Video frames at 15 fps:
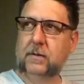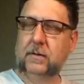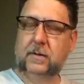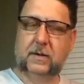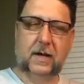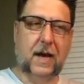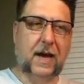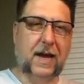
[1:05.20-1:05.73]

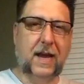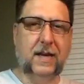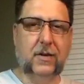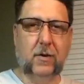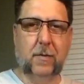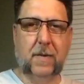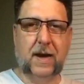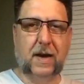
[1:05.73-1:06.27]
See, I can't do
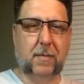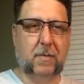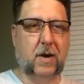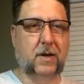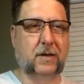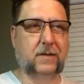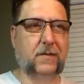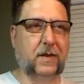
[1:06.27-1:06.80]
a mega
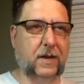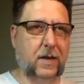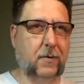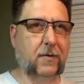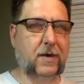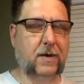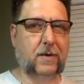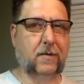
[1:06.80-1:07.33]
box video
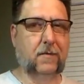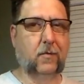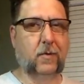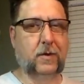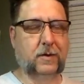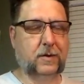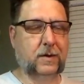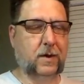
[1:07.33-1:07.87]
without the
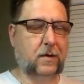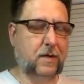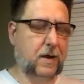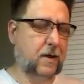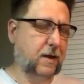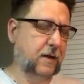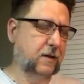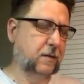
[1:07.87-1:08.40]
voice, so
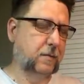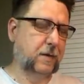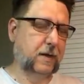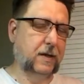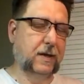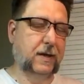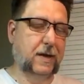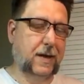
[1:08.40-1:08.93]
that'll have to be
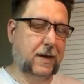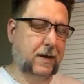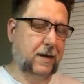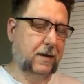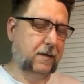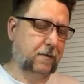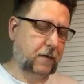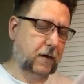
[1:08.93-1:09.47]
like an
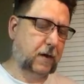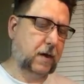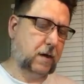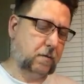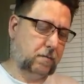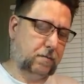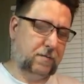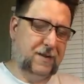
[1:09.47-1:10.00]

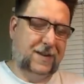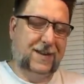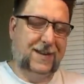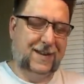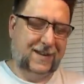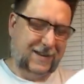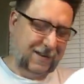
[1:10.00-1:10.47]
edited video.